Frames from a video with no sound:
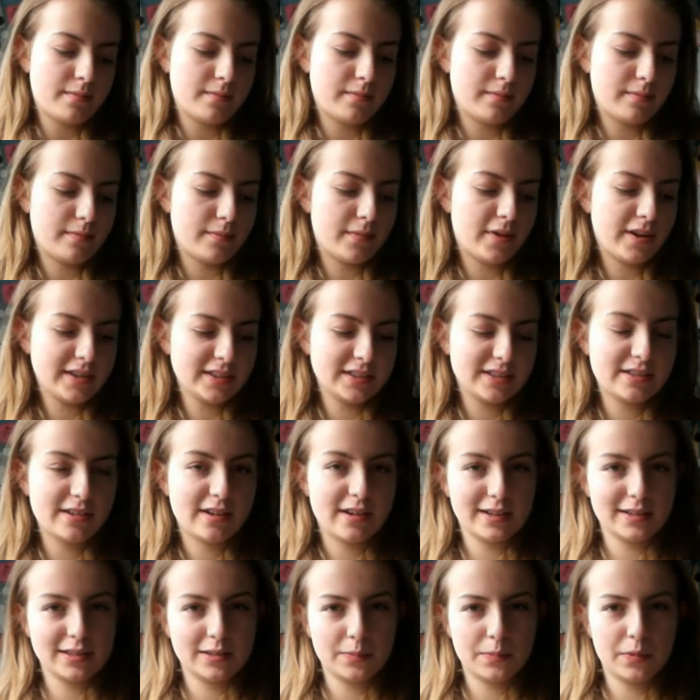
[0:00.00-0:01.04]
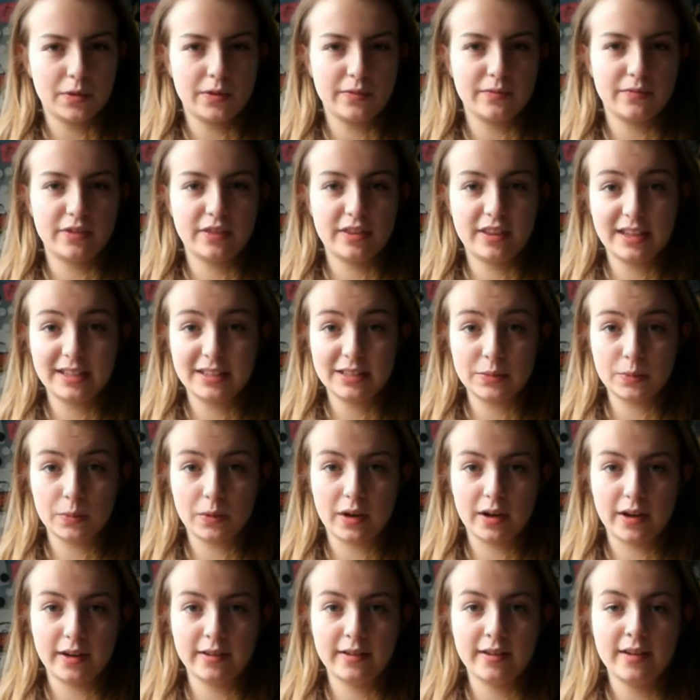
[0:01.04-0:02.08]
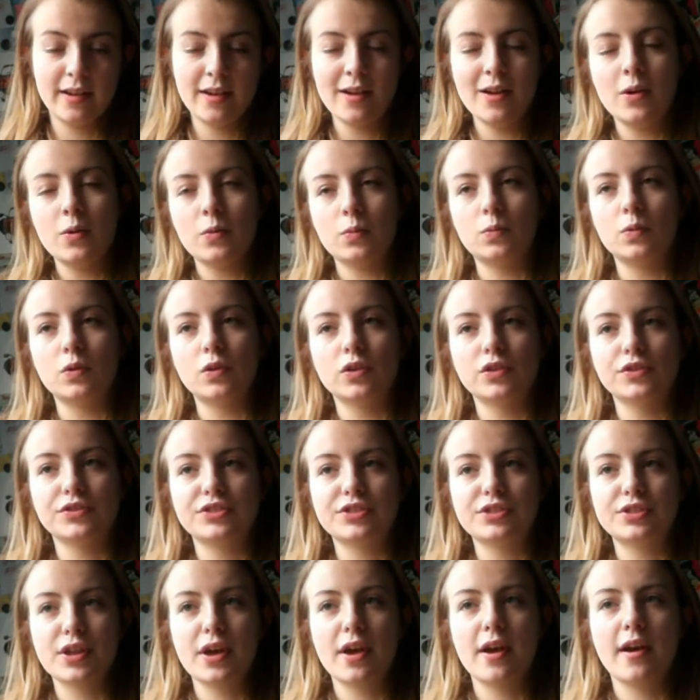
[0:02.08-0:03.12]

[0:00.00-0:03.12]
My starting point for this one was